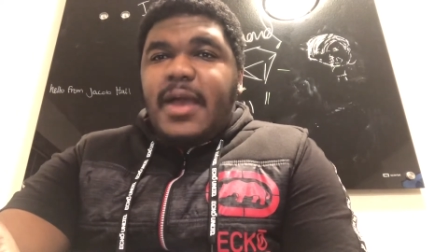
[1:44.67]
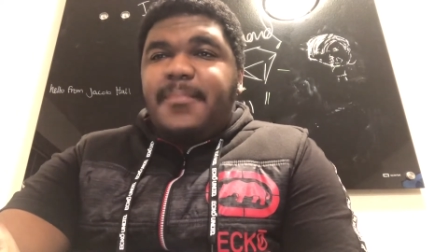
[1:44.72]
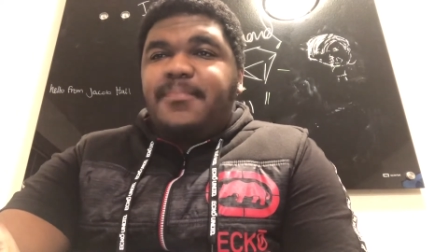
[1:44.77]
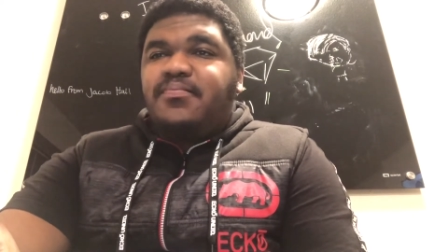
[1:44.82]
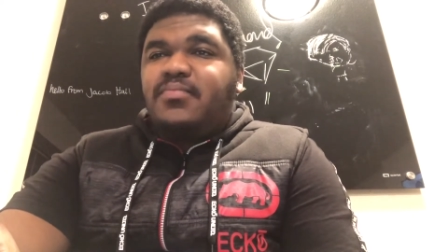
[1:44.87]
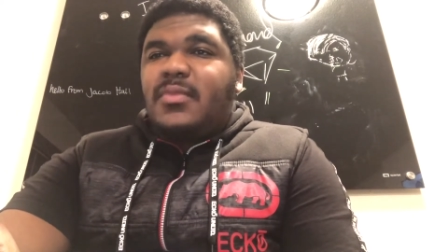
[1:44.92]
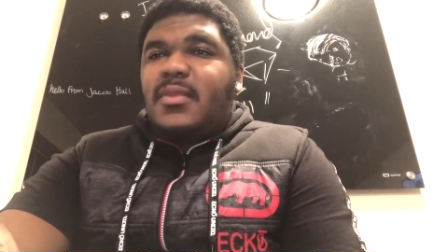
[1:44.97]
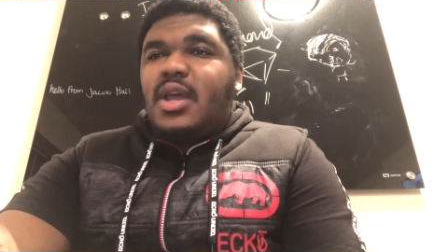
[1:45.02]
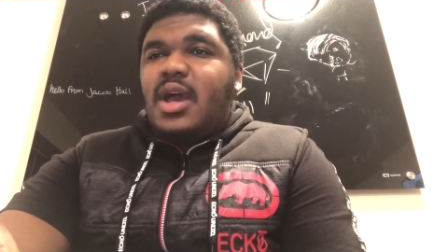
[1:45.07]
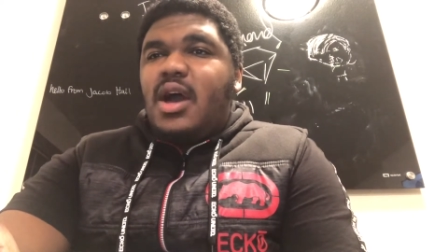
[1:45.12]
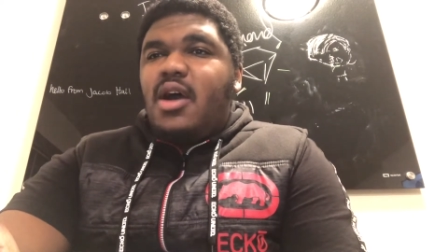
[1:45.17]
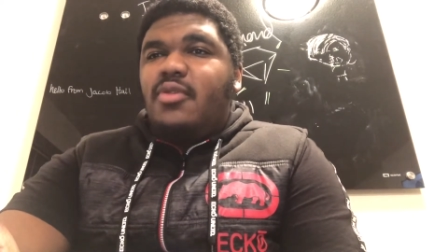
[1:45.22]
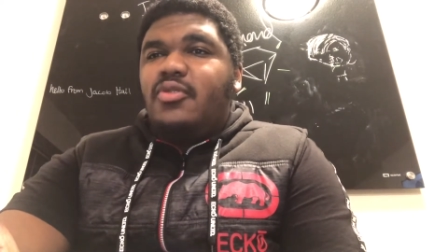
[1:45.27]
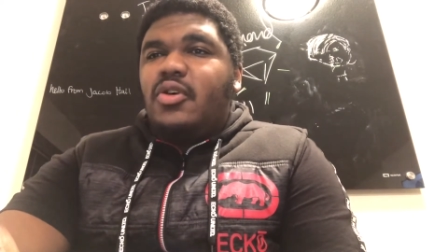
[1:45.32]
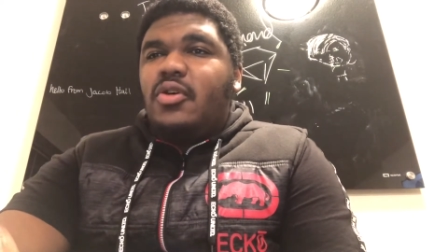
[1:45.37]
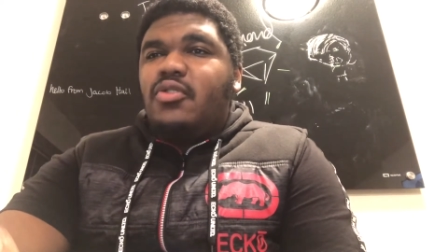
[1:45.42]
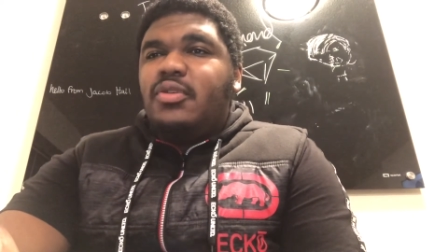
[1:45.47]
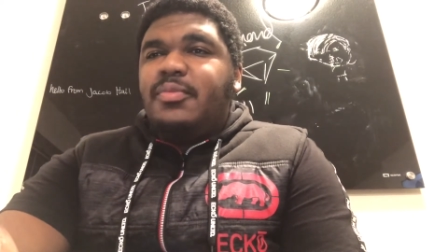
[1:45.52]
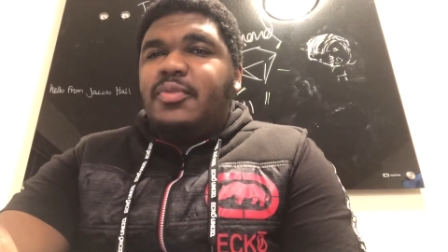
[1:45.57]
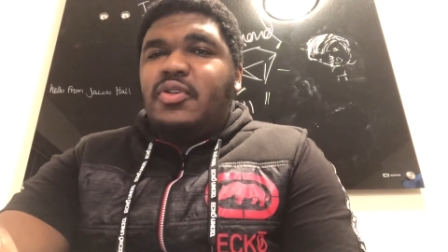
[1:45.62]
I don't
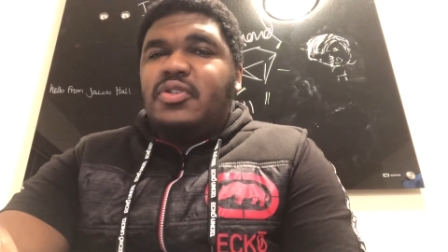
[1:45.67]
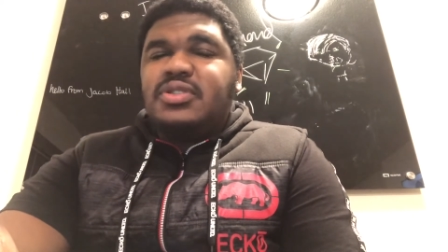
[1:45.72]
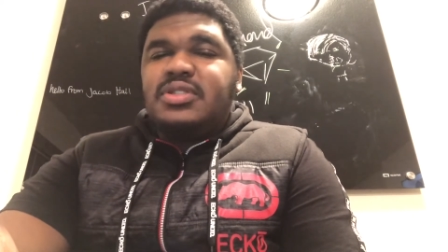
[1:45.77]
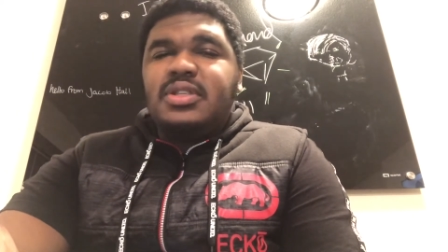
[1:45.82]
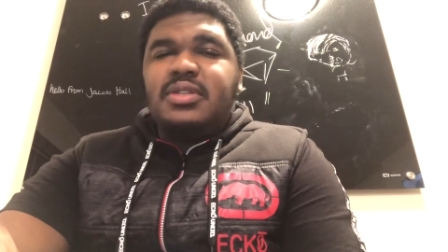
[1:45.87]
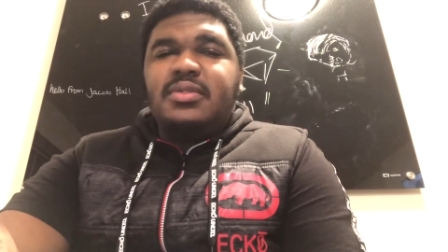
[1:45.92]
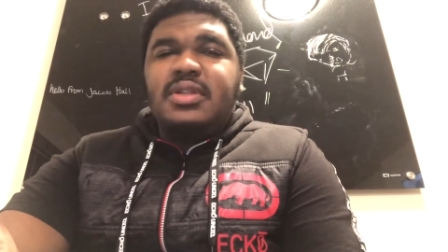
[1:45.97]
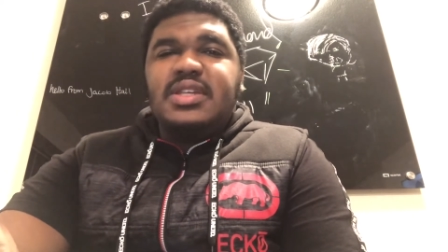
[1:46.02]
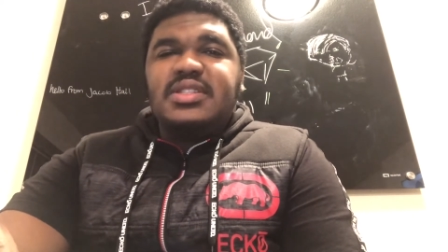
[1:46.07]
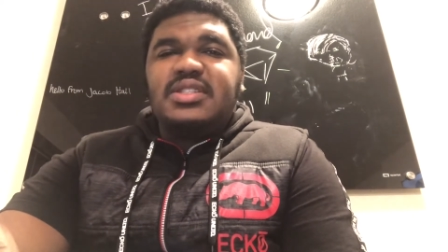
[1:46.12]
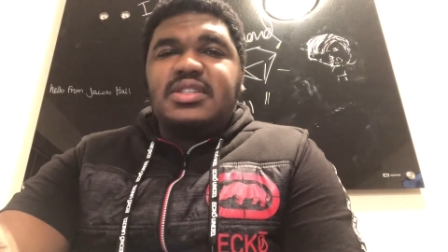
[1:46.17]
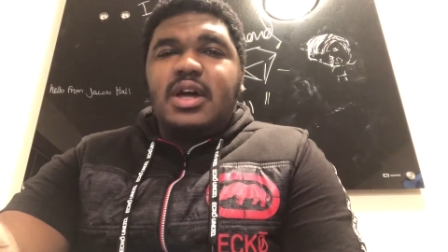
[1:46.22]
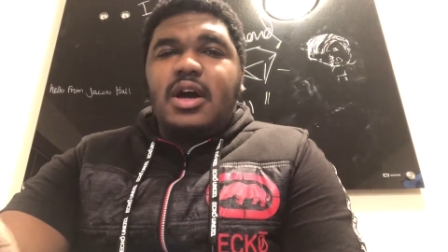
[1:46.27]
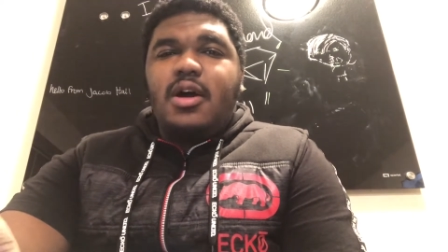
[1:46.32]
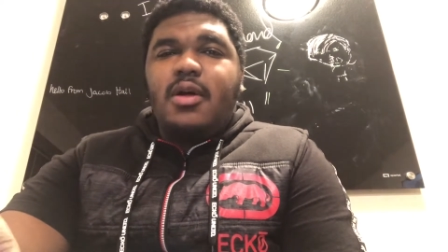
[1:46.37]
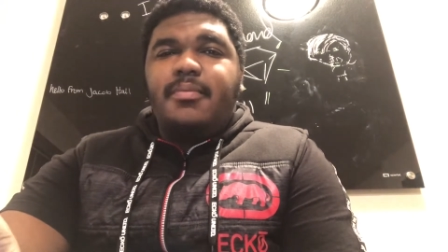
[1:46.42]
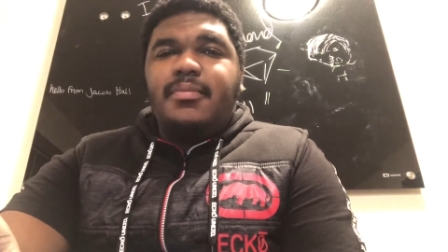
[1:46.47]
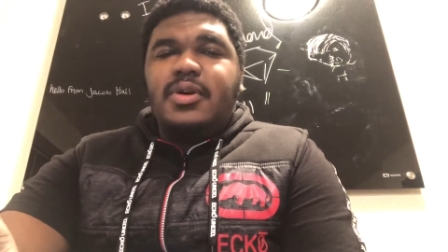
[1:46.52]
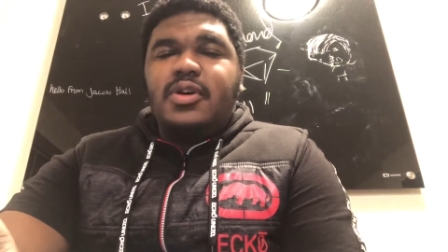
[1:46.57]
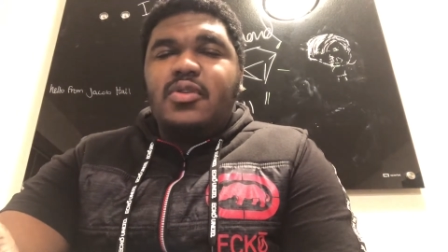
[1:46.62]
know who produced this
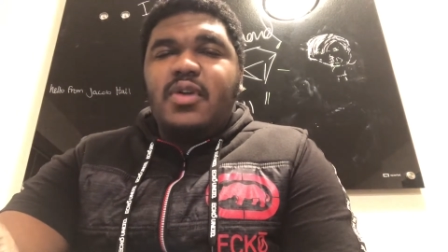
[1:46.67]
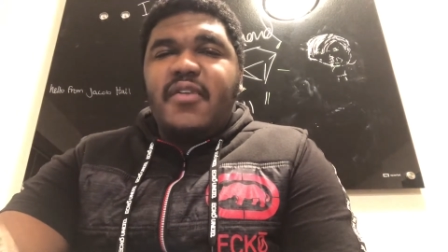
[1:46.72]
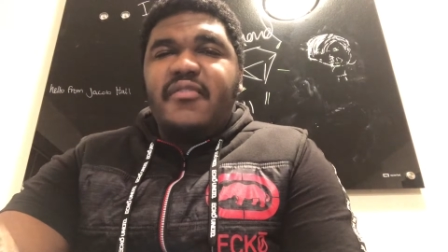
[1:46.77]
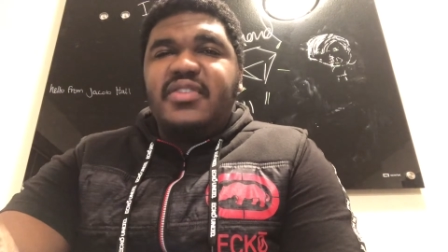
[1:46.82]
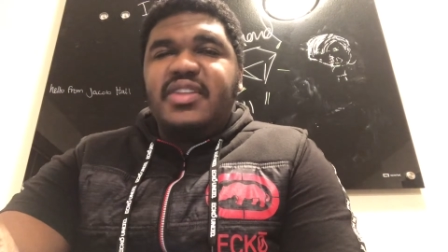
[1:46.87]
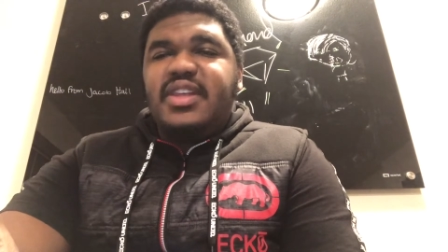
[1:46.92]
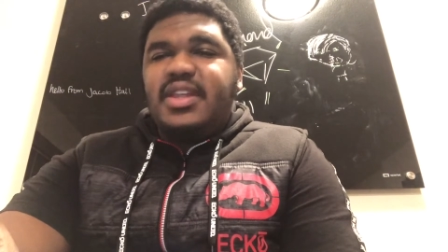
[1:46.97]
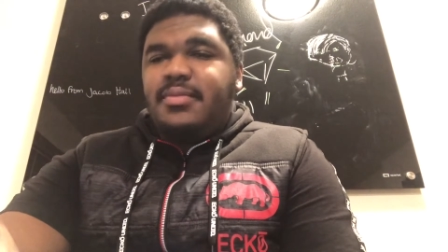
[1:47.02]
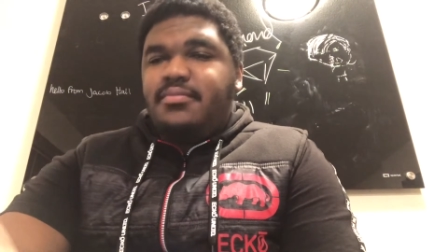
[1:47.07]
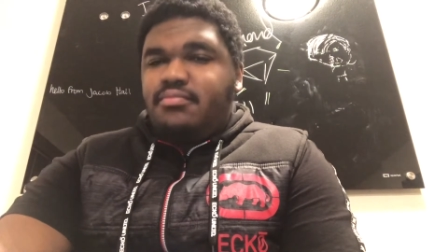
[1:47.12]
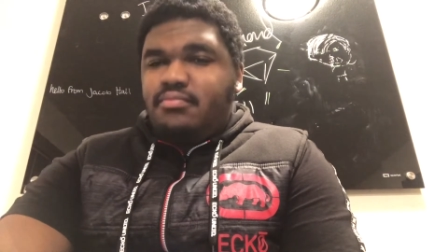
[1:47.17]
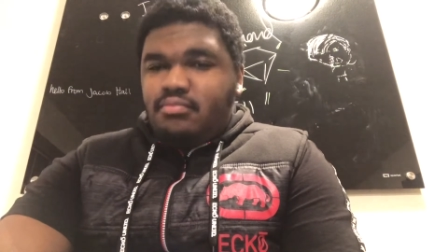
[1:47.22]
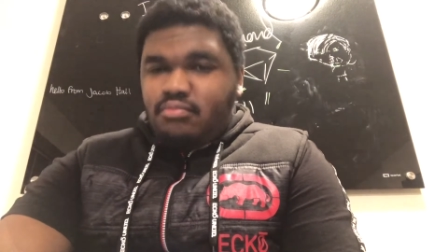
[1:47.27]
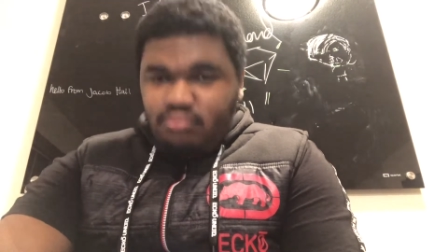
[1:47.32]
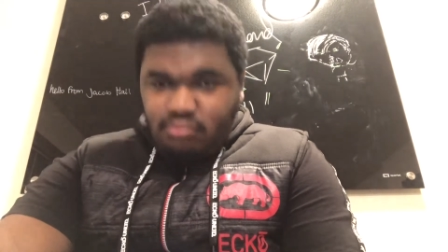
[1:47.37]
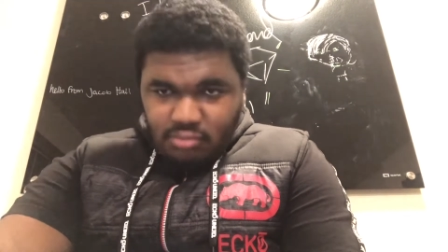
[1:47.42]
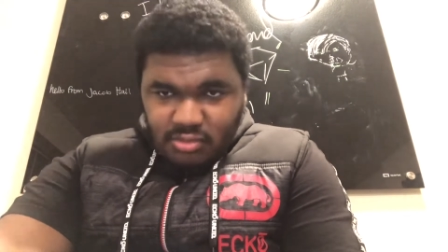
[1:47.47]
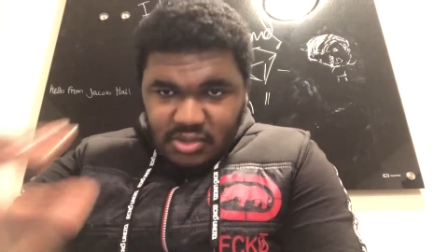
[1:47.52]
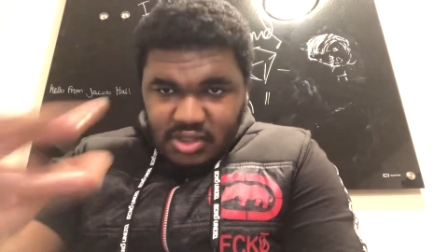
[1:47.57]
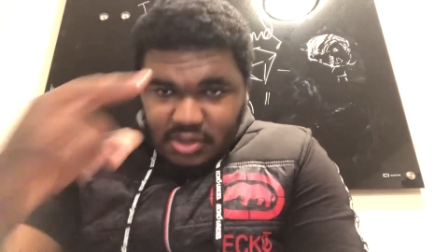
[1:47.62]
song, but whoever did,
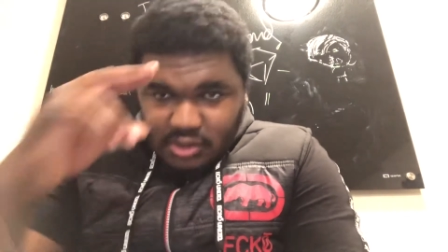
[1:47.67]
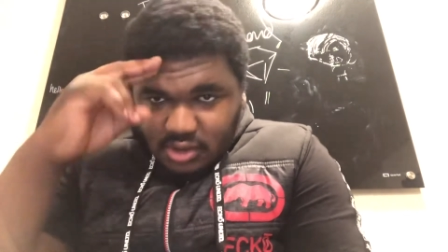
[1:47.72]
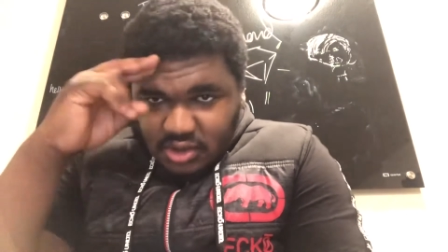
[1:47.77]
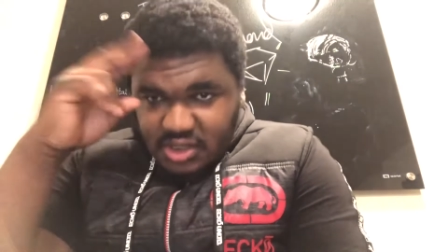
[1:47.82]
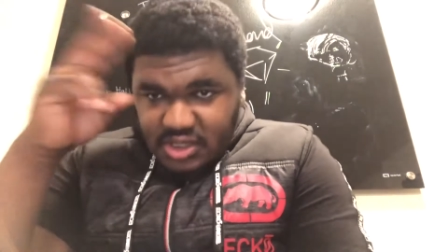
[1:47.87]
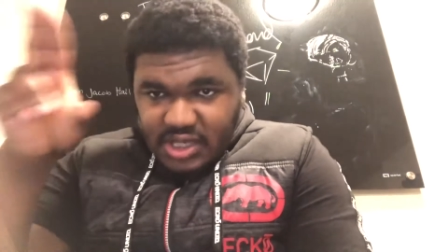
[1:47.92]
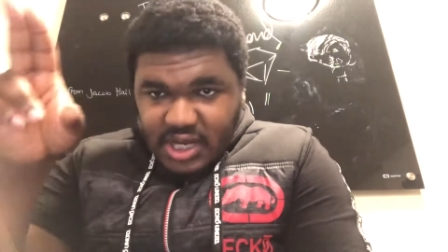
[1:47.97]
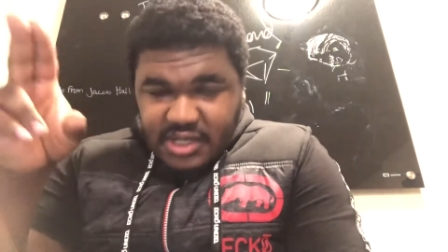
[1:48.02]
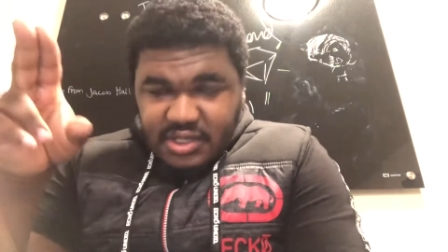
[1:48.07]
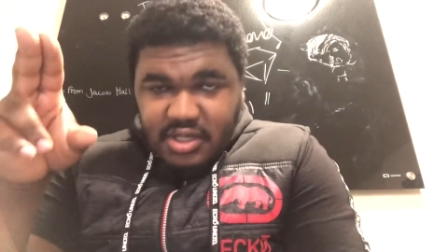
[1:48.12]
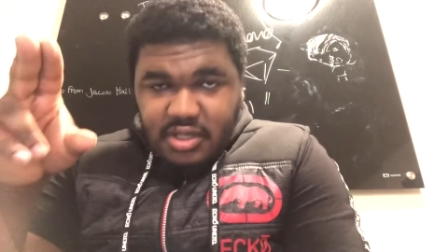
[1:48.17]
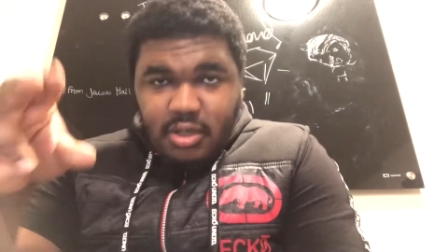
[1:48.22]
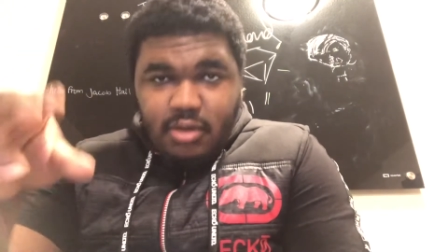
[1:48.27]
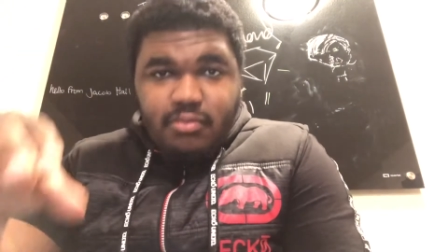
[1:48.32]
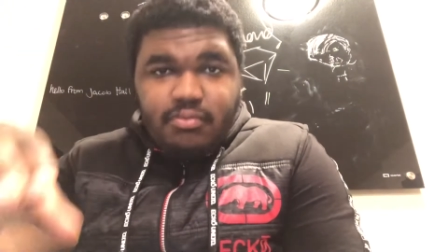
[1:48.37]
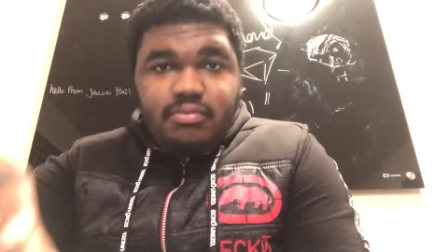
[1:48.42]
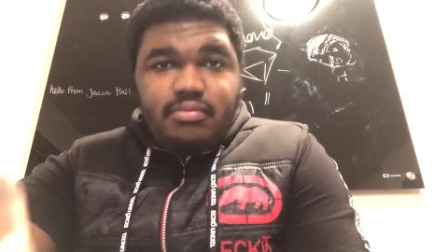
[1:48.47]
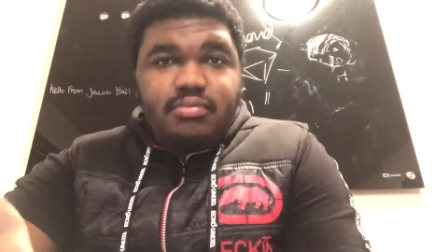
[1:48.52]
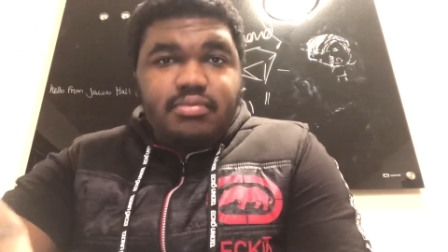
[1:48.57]
shout out to you.